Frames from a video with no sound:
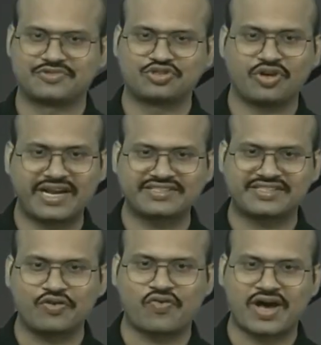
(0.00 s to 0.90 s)
let's
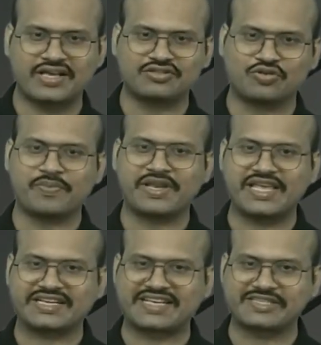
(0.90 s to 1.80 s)
see why so many
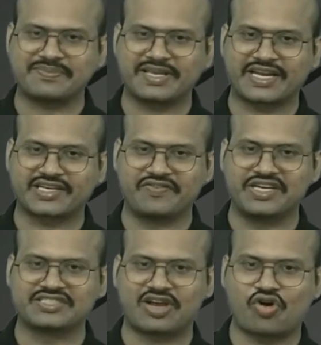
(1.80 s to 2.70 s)
seismic
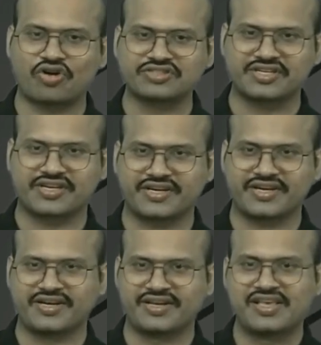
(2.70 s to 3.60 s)
activities are
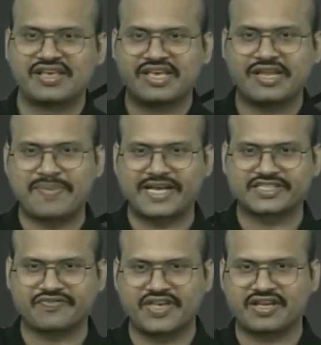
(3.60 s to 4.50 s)
concentrated in
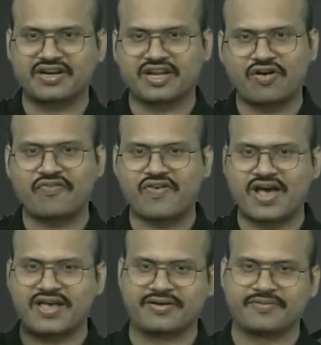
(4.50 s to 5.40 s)
Pacific Ring of
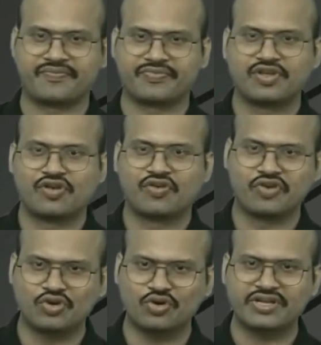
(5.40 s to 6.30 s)
Fire. We
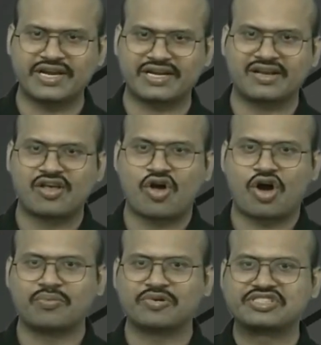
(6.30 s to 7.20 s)
know that
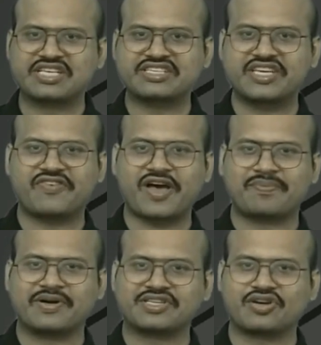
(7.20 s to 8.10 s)
almost
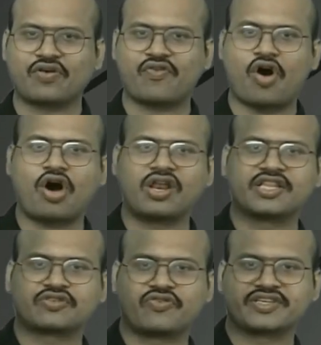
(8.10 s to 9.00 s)
65% of all
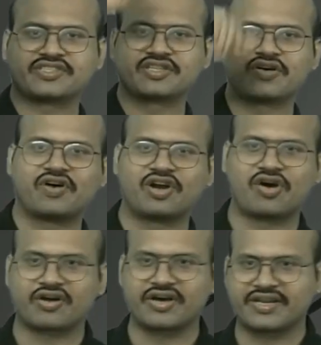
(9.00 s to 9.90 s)
earthquakes in the world
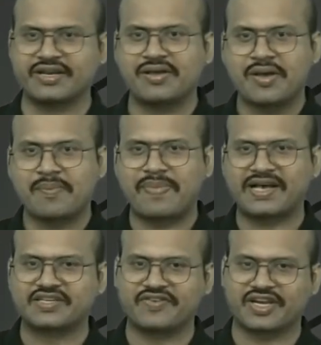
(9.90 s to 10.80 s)
occur in
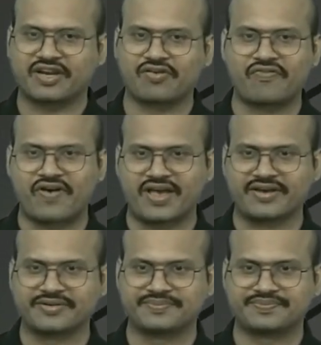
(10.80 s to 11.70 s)
Pacific Ring of
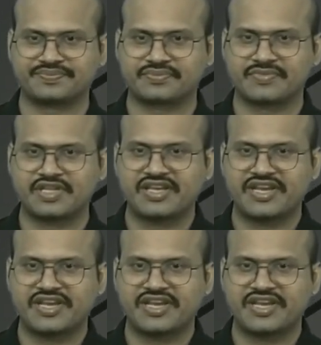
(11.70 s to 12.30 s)
Fire. It